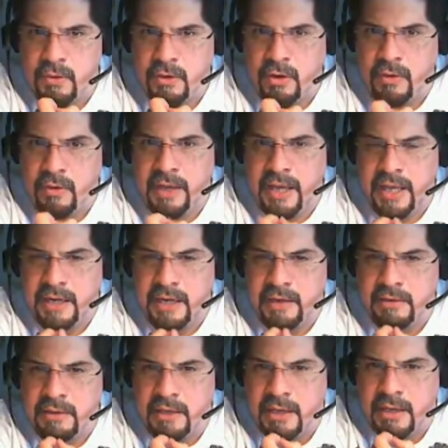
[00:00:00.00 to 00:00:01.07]
go ahead
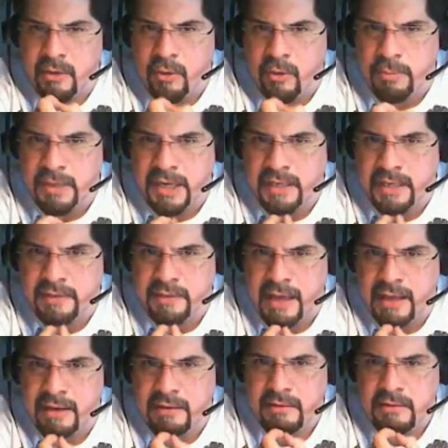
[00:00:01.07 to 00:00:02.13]
and open end
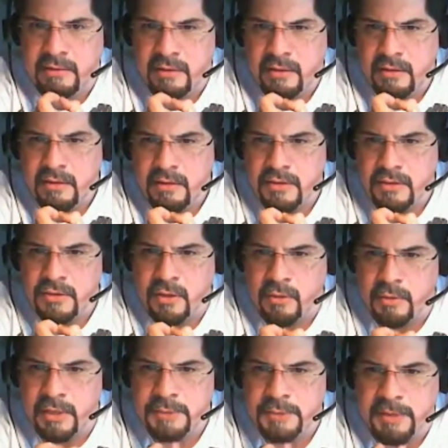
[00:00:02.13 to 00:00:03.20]
that because you
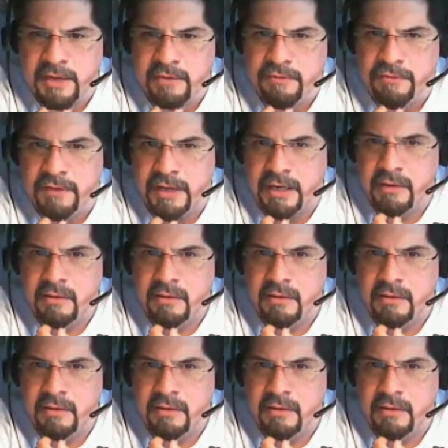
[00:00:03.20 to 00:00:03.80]
already spent a fate.